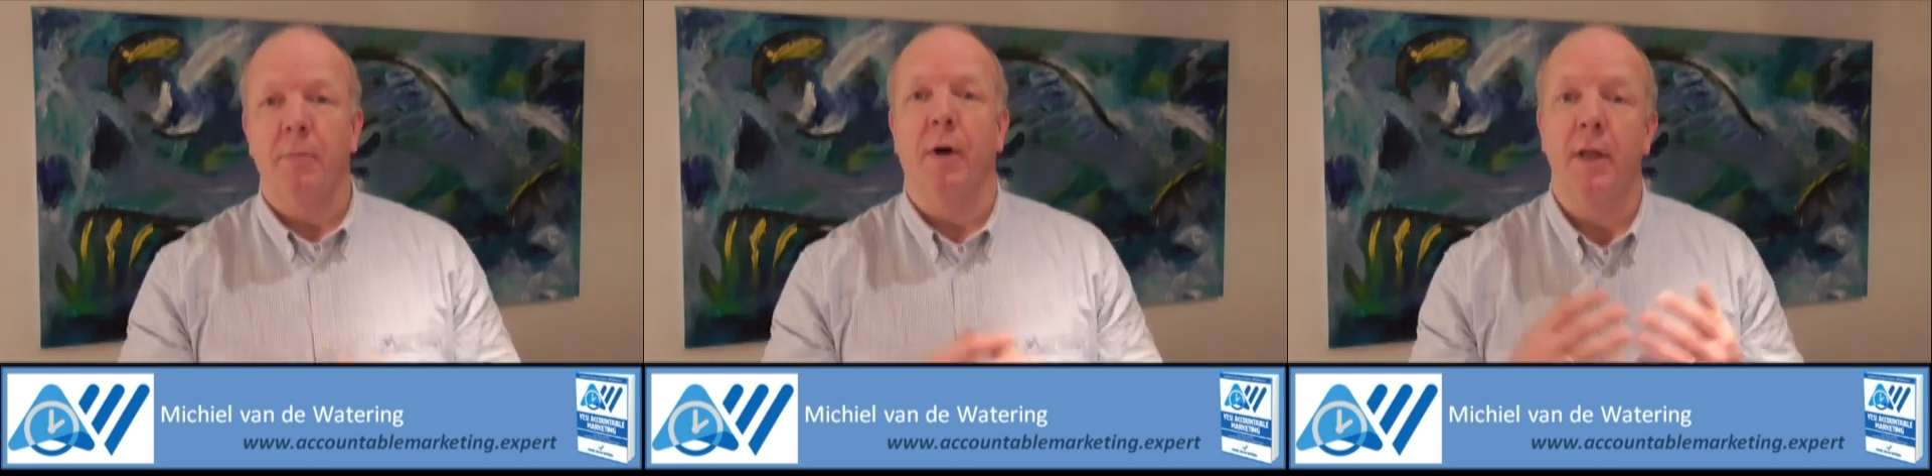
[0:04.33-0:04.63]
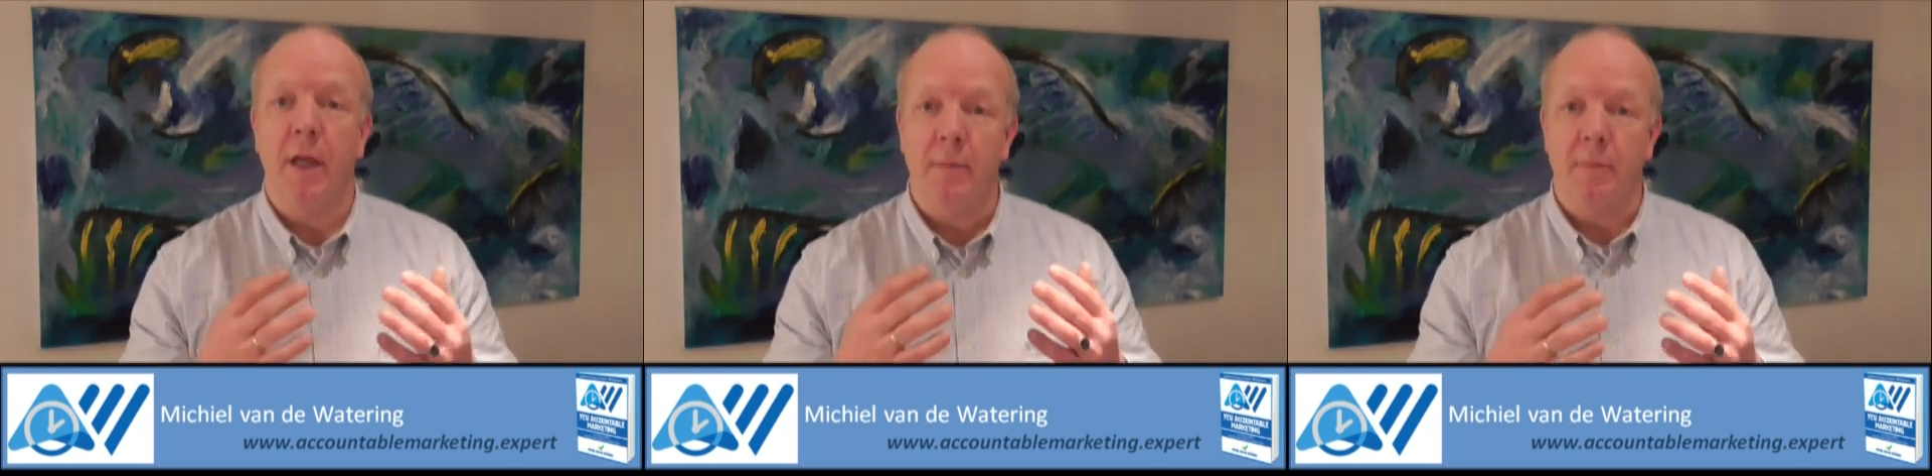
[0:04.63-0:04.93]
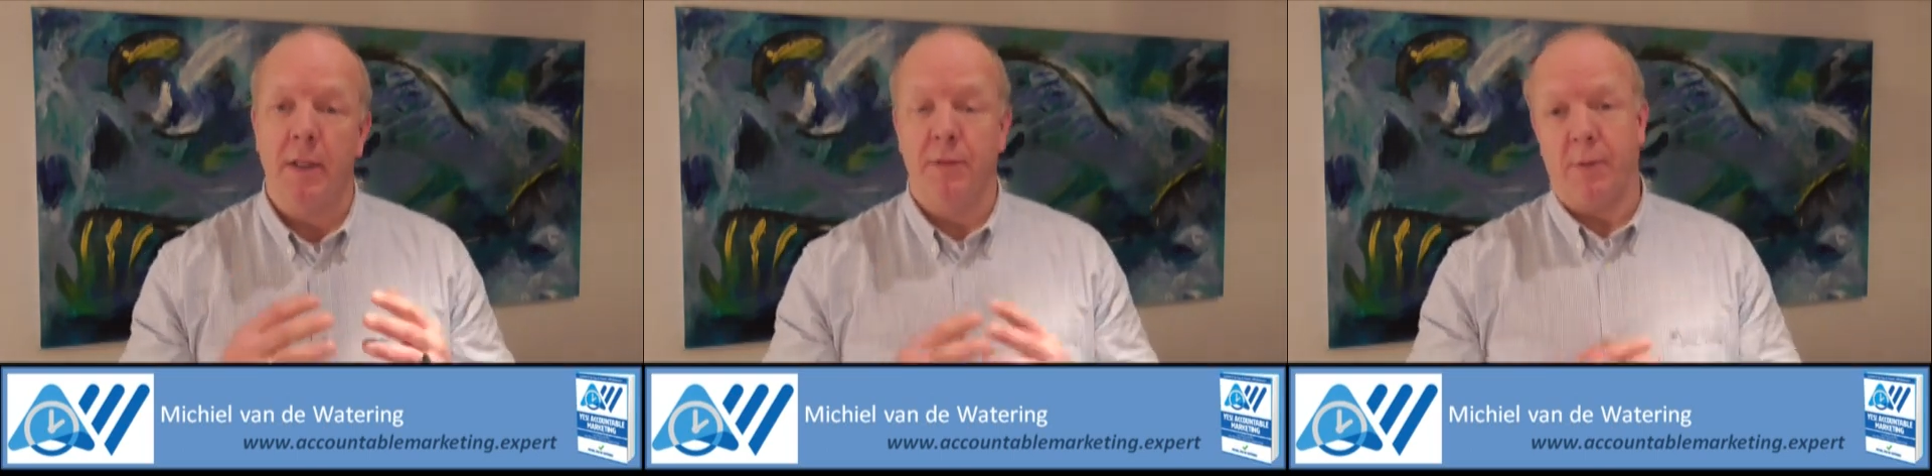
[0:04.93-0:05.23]
My
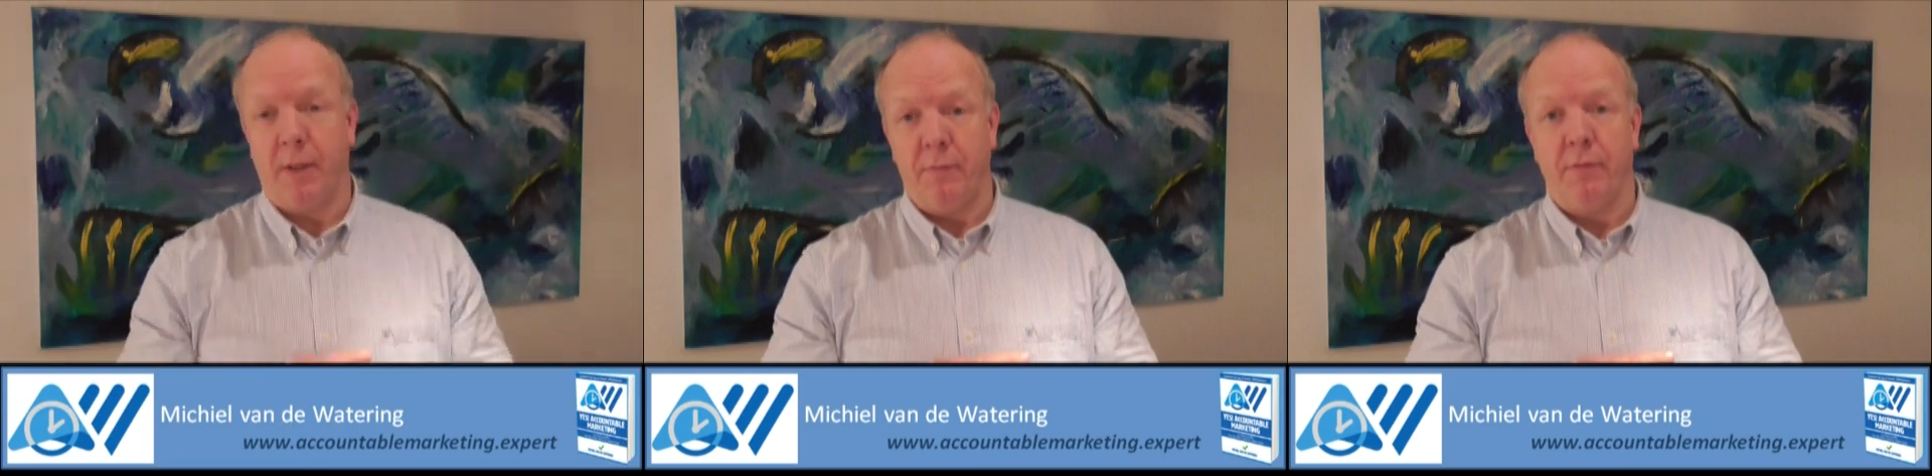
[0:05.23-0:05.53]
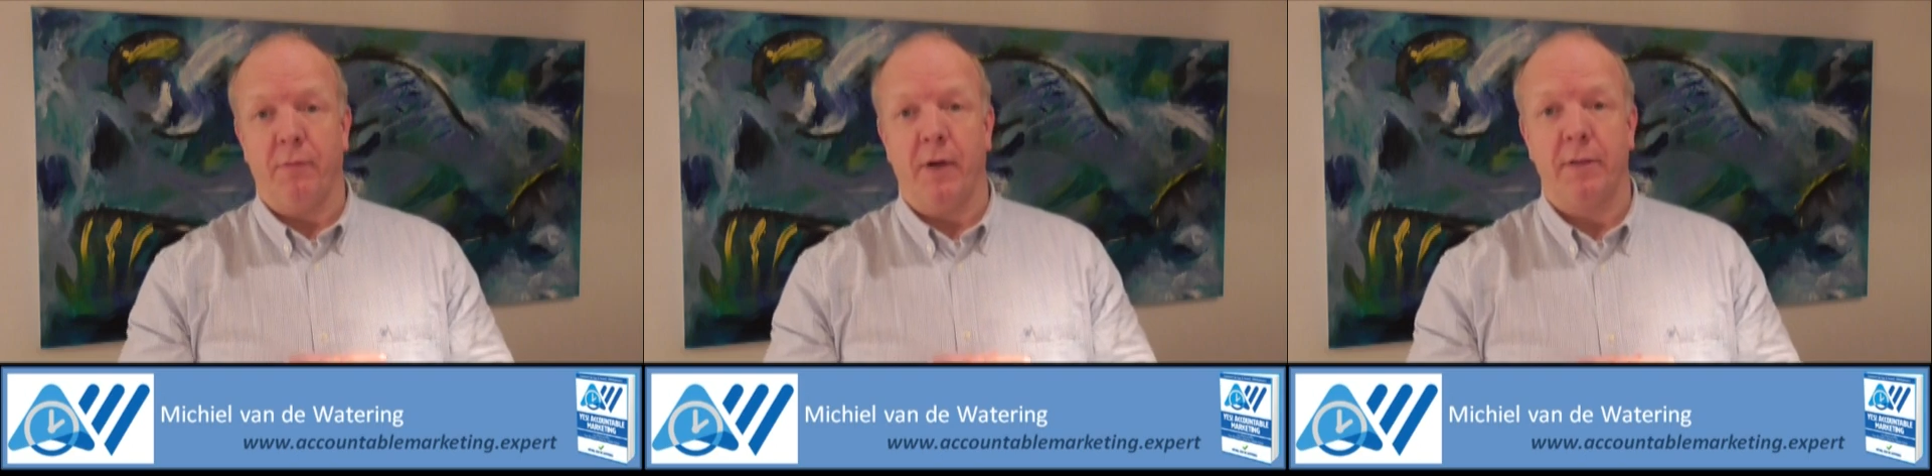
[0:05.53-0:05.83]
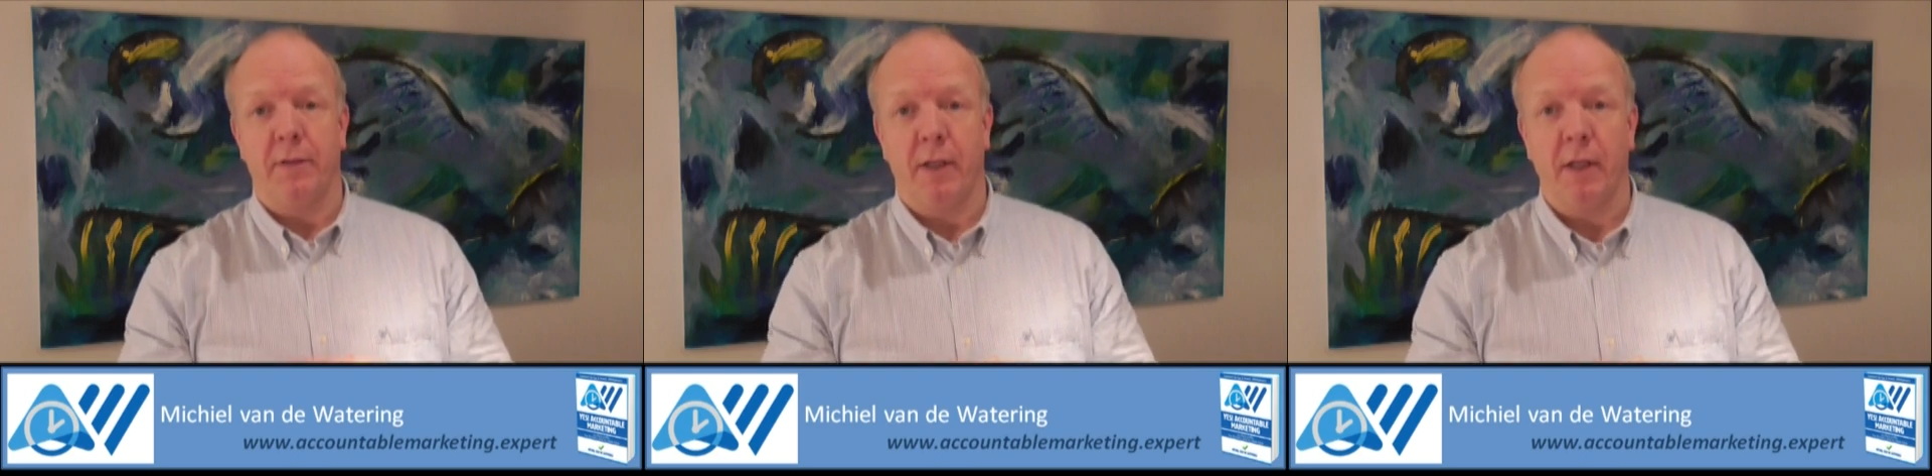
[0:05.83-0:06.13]
name is Michiel van de
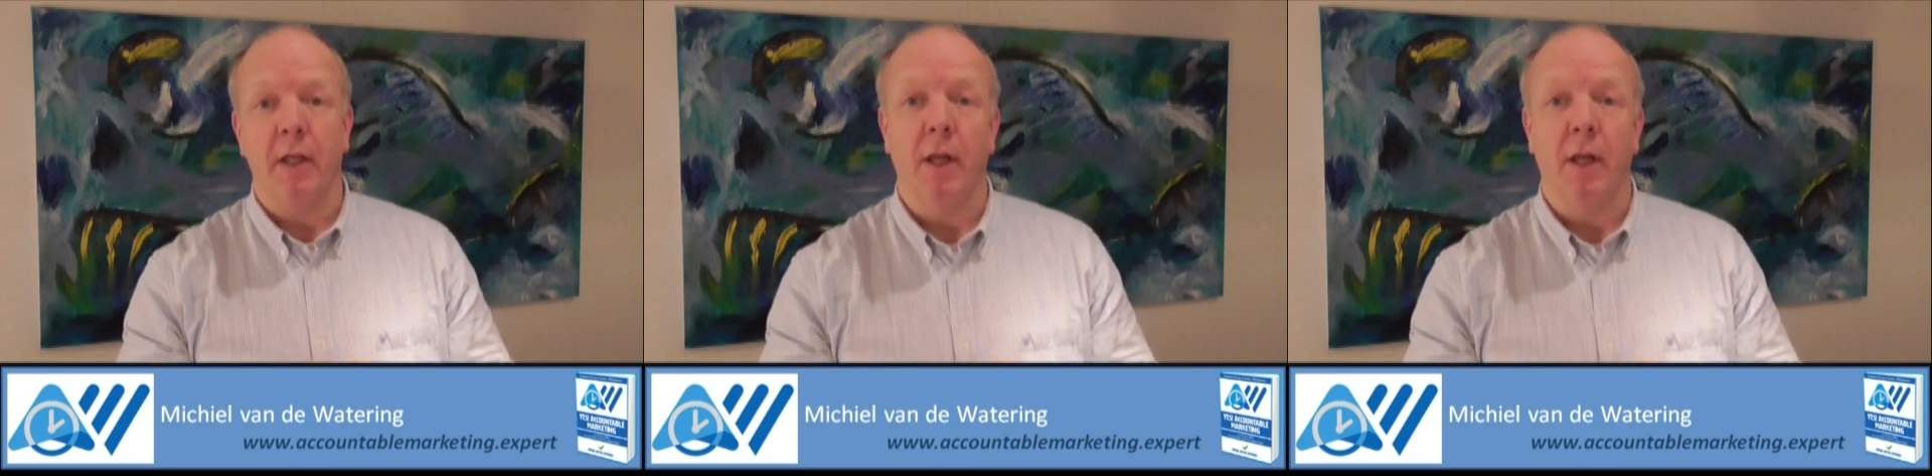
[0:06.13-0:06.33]
Watering